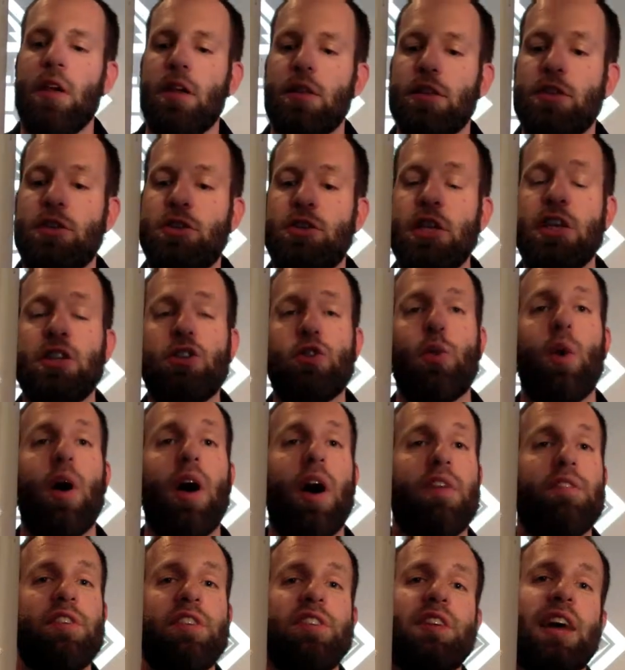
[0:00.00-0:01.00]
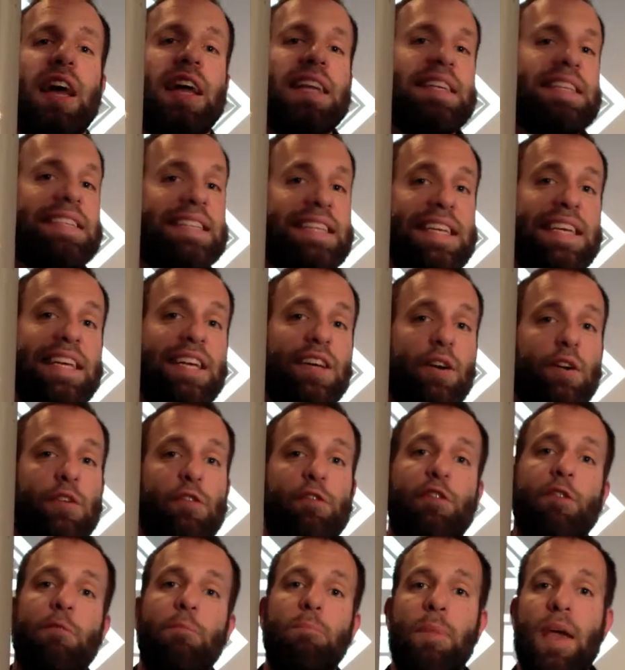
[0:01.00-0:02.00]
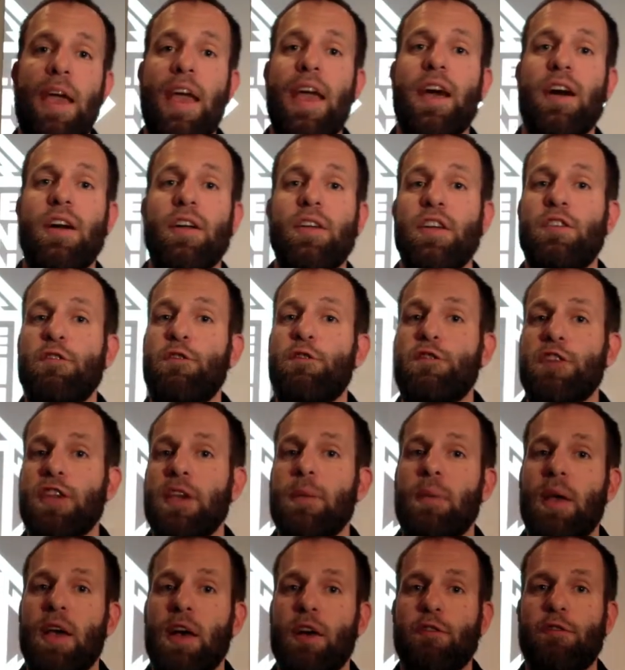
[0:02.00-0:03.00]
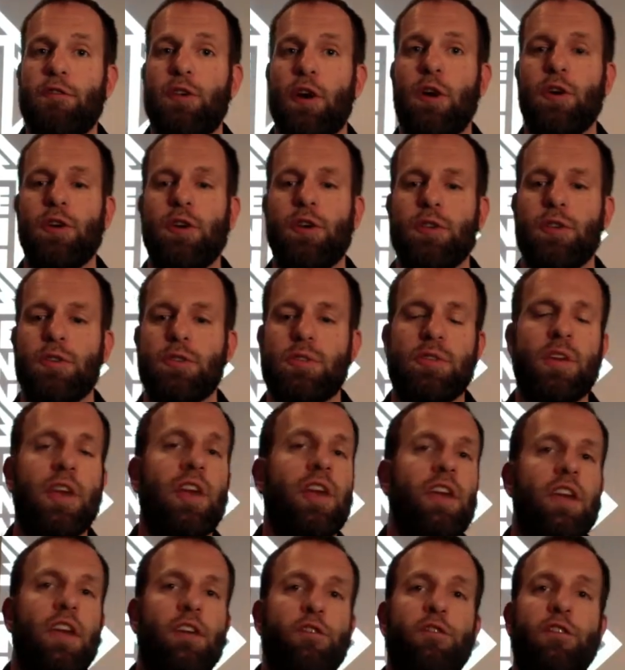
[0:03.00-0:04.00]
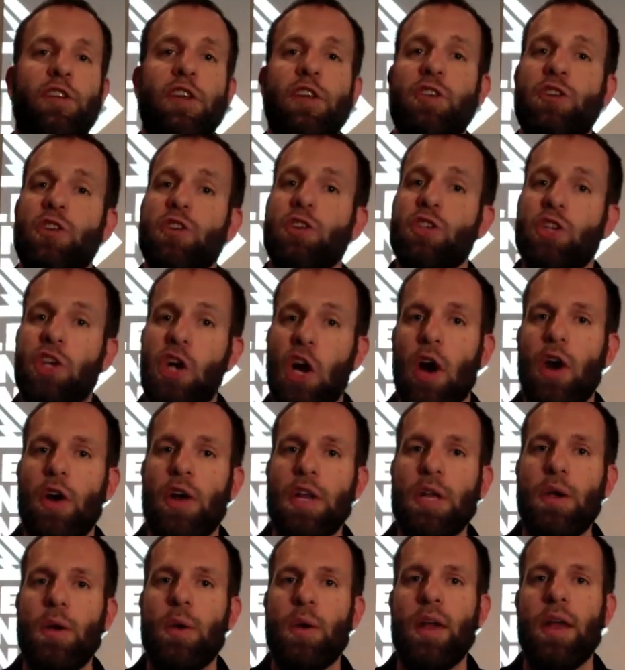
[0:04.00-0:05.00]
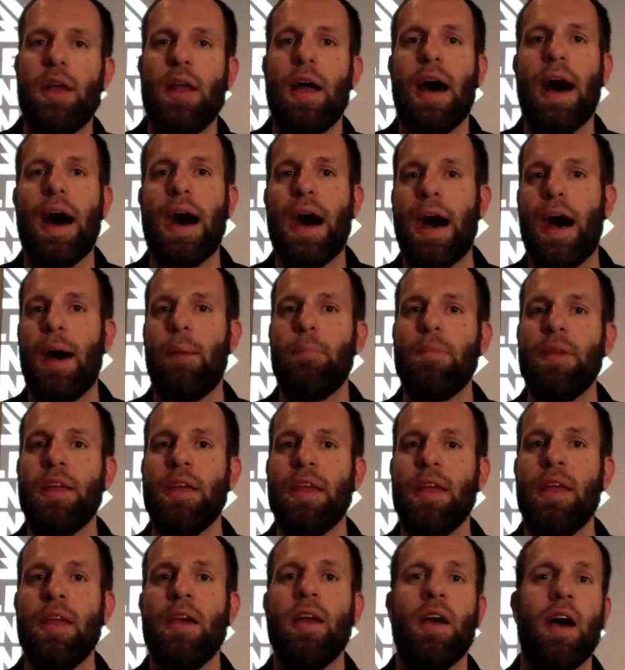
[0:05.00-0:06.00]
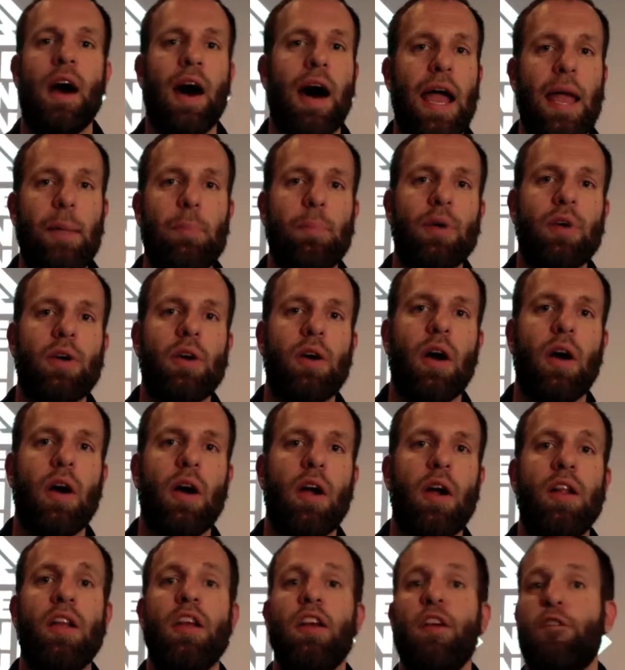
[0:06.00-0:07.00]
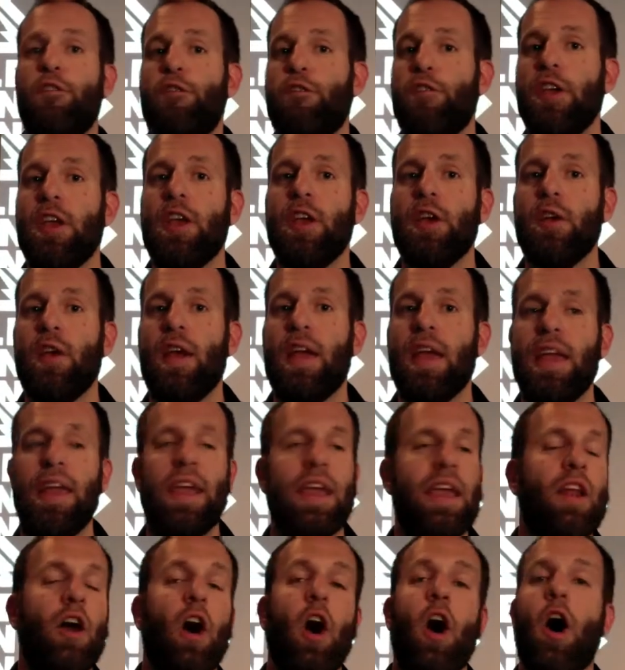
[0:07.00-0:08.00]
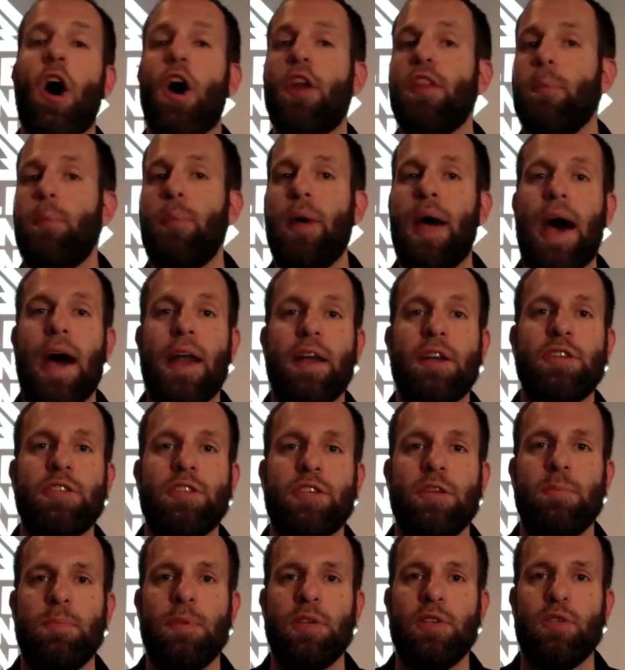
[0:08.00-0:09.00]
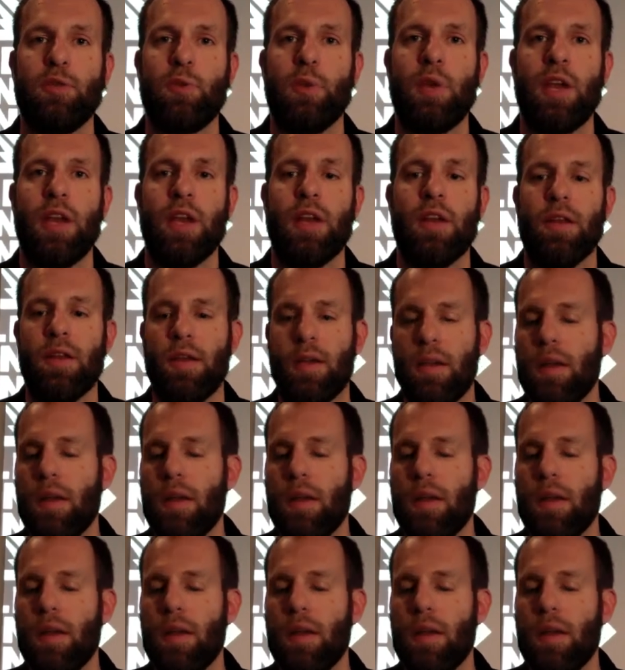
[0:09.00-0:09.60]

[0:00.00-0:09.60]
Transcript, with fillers: The C12 is ideal for male and female vocals. It features cardioid, omni, hypercard, figure eight, and all the patterns in between.